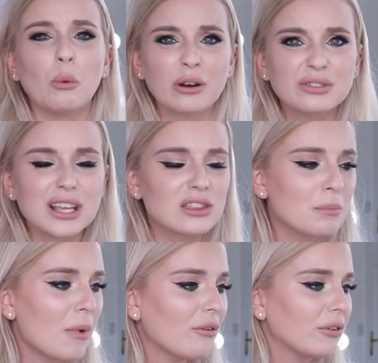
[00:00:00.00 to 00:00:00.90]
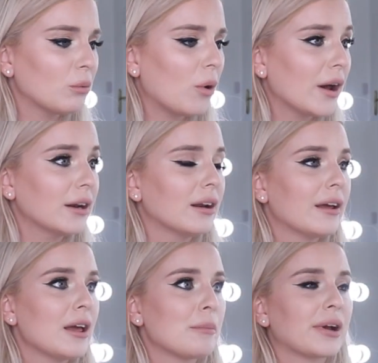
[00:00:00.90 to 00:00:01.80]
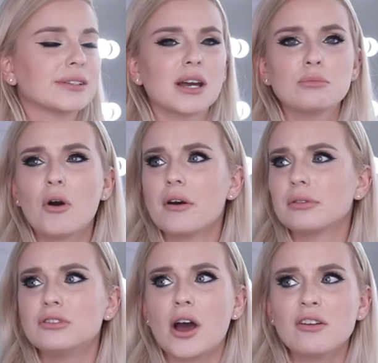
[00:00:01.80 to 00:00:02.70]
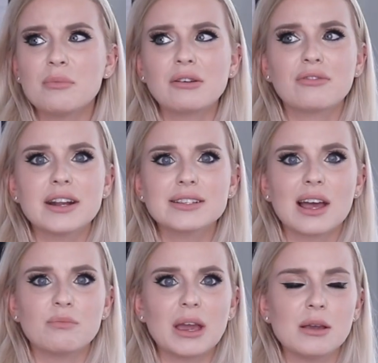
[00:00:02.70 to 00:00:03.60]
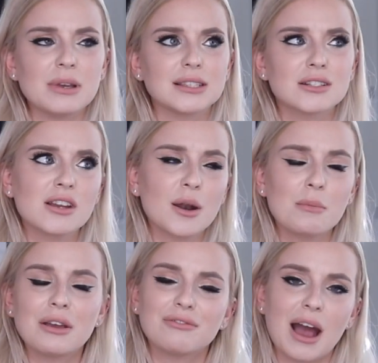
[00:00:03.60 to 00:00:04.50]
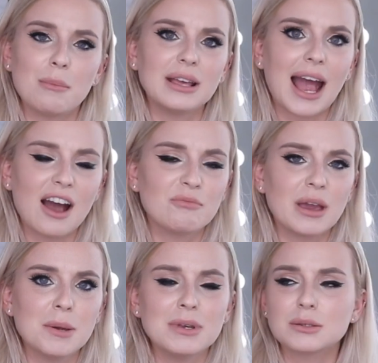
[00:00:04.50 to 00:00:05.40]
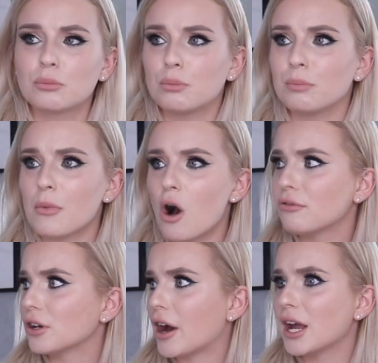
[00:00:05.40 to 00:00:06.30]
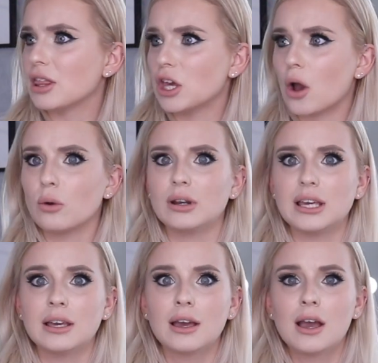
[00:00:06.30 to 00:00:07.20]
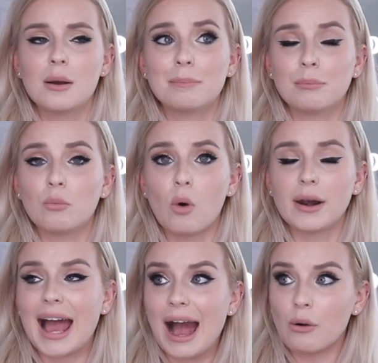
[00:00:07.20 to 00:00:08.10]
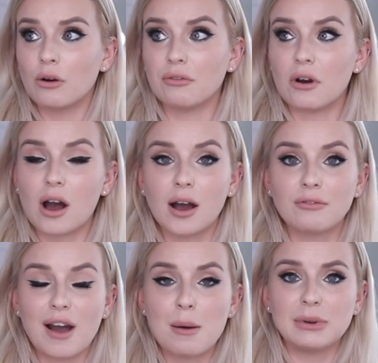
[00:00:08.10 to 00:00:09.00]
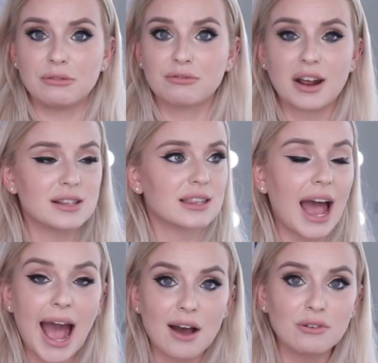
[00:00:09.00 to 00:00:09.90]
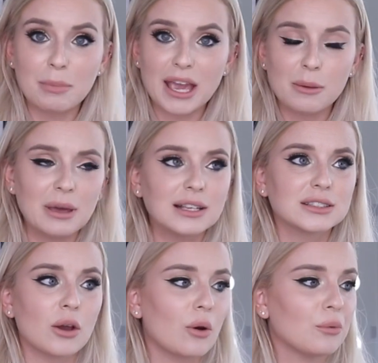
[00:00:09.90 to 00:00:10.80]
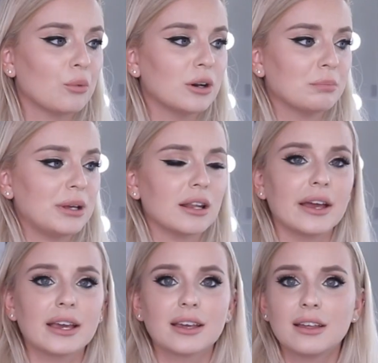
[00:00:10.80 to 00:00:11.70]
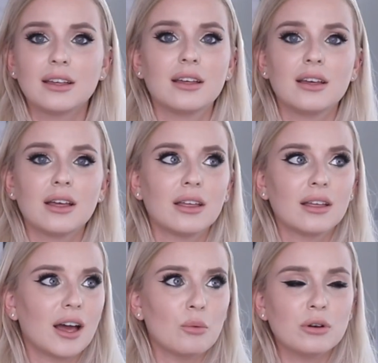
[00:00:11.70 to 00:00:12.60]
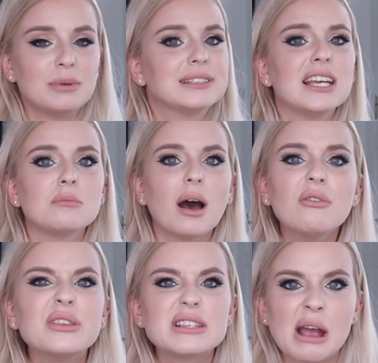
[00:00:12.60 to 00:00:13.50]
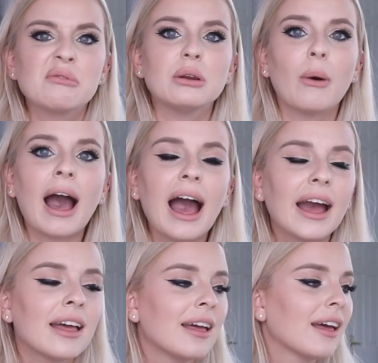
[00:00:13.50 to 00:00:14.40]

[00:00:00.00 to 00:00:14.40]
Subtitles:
would have said the muffin one, because I'm not, none of my friends have babies and none of my family have babies. Ob and I are the only one out of our family and friends that have a baby, so I wouldn't be like, I wouldn't be seeing muffins everywhere.